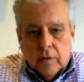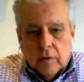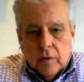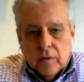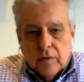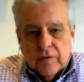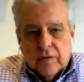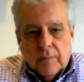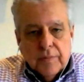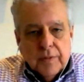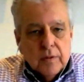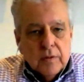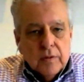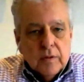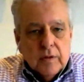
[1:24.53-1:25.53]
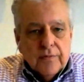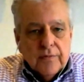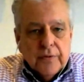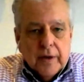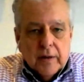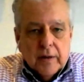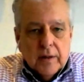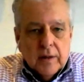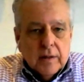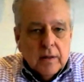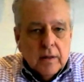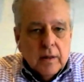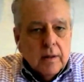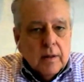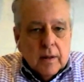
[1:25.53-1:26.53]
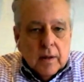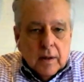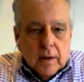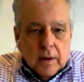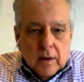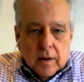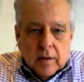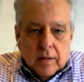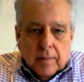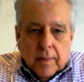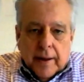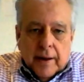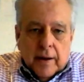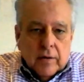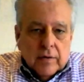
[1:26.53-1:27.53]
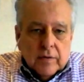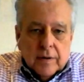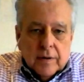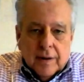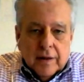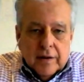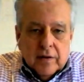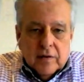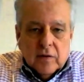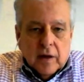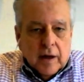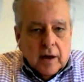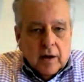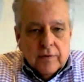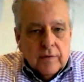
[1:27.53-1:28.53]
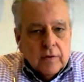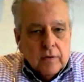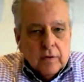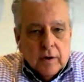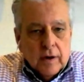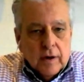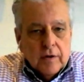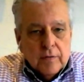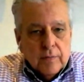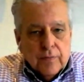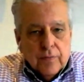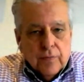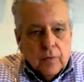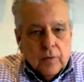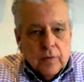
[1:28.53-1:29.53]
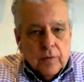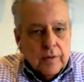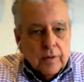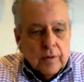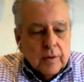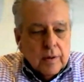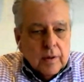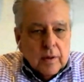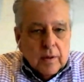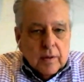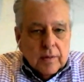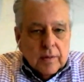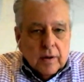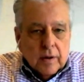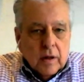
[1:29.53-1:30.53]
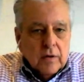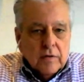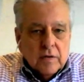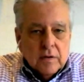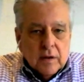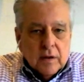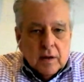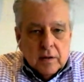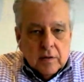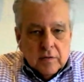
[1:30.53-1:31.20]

or something to the effect that the buyer is going to lease the house 2 days before the closing date.